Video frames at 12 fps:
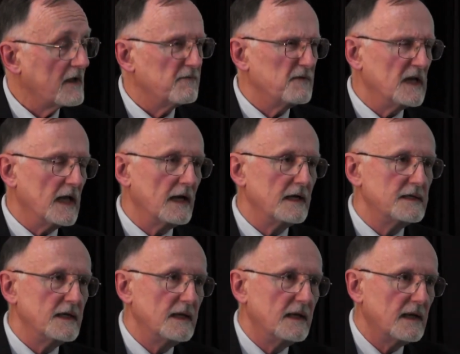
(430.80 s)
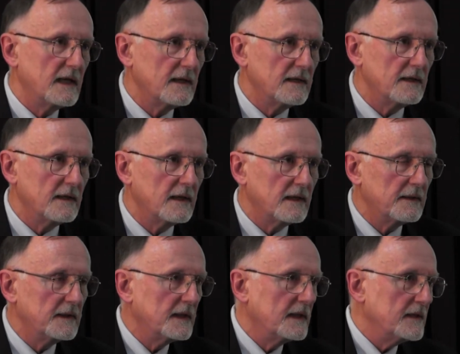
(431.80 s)
fidelity and
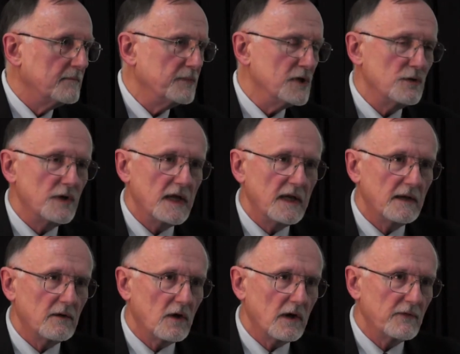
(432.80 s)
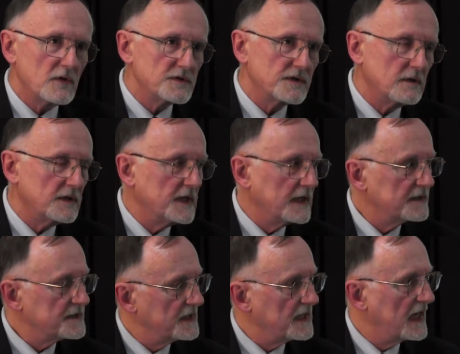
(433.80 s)
beauty and all of those good
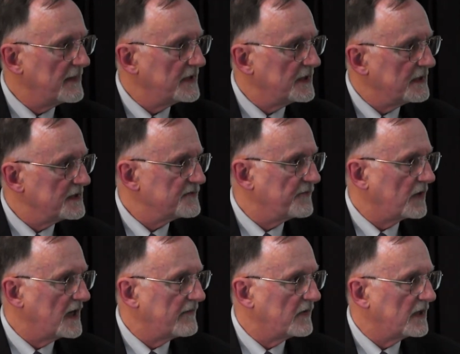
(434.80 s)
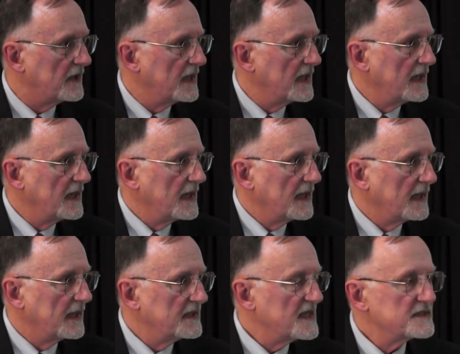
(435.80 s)
things. A diamond is forever.
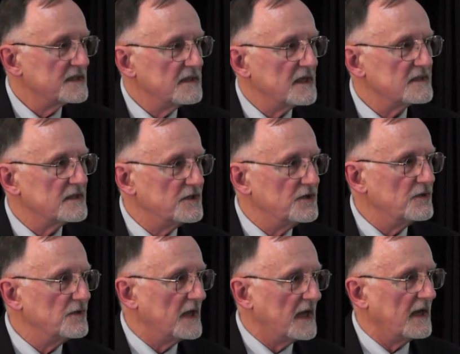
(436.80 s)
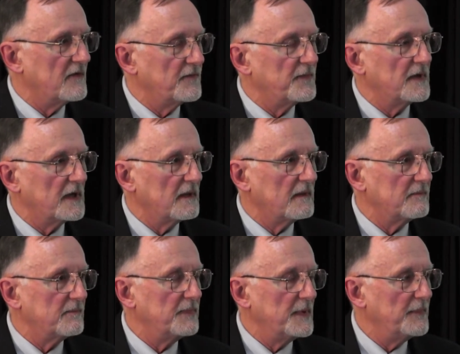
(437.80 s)
It doesn't do to have
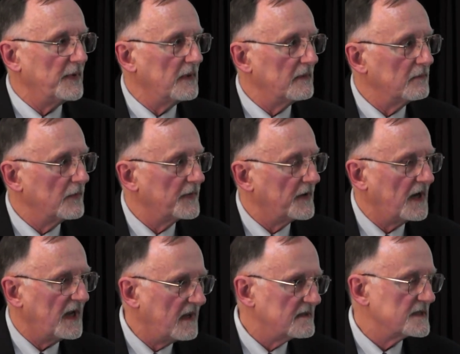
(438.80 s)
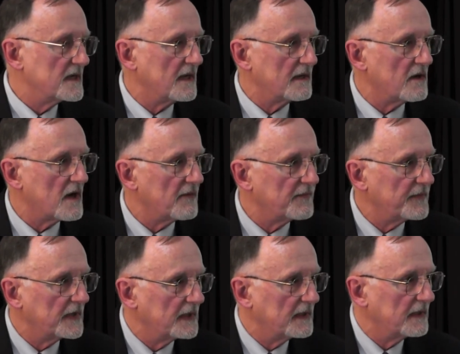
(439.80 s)
people with their hands cut off
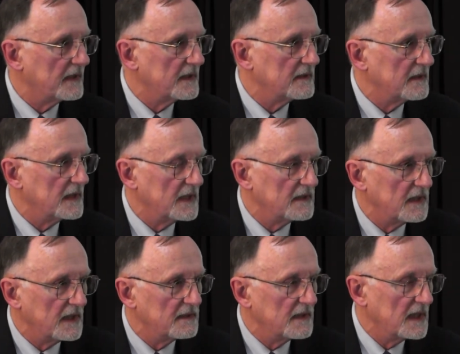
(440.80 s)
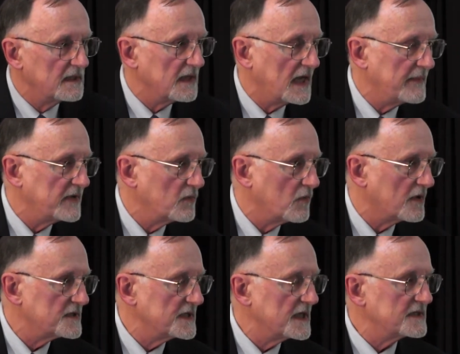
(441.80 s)
in diamond
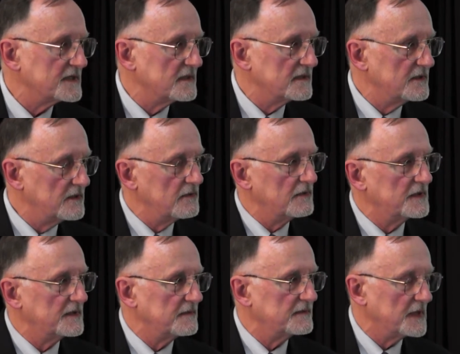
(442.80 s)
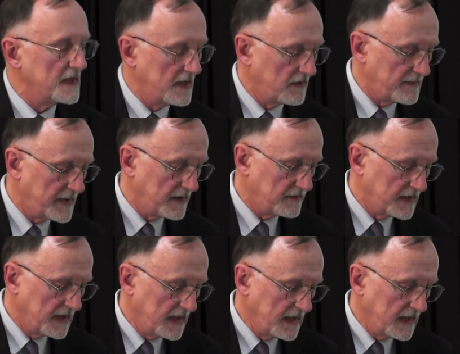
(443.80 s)
wars. It doesn't do to hear about